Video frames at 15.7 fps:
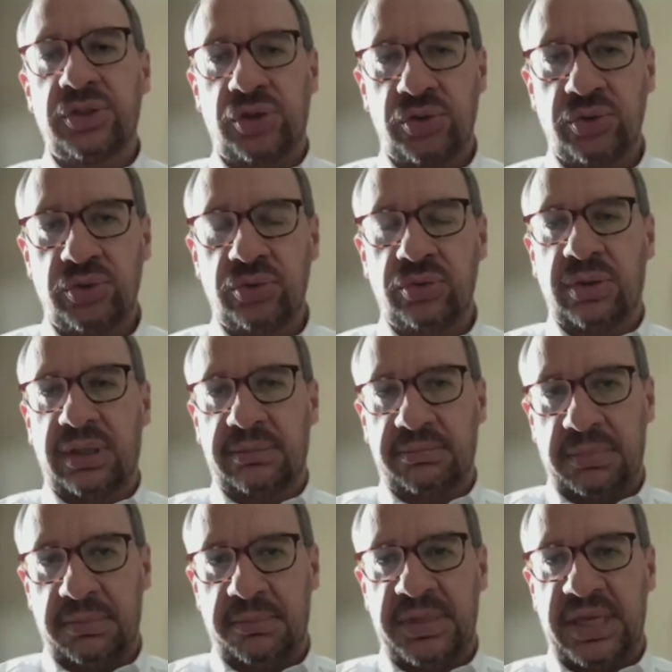to
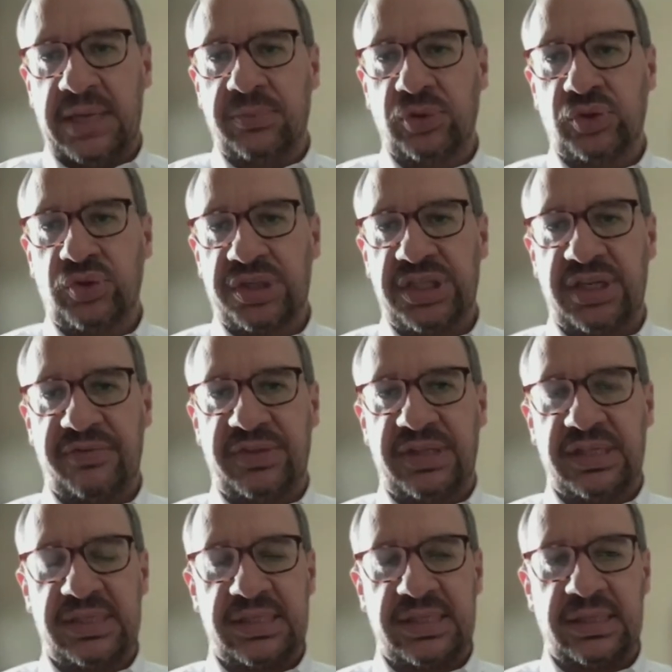be able to achieve
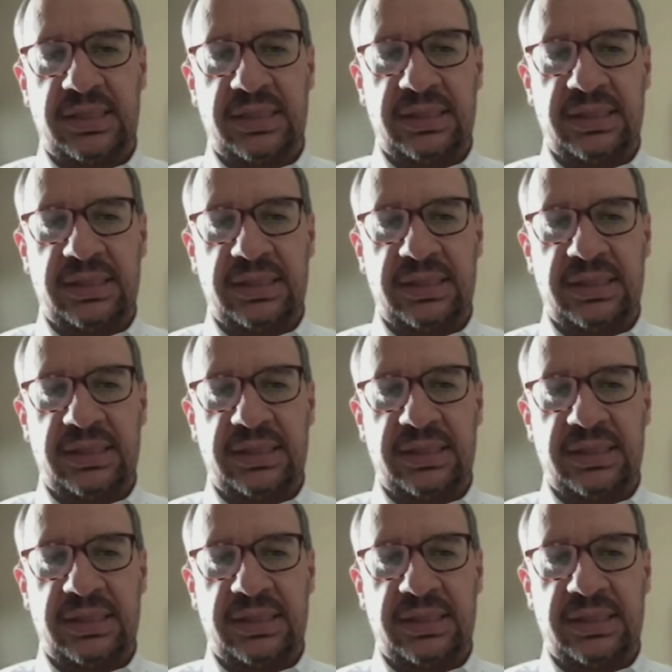this